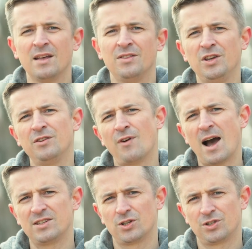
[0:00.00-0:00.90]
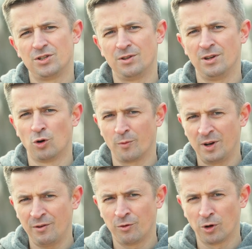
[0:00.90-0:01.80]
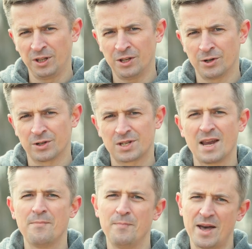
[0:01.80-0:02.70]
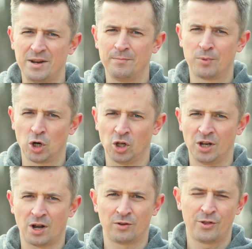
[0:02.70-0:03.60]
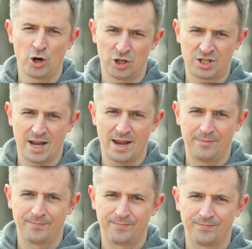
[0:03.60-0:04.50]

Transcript: The advisors to the Normandy 4 leaders met in Berlin on Thursday.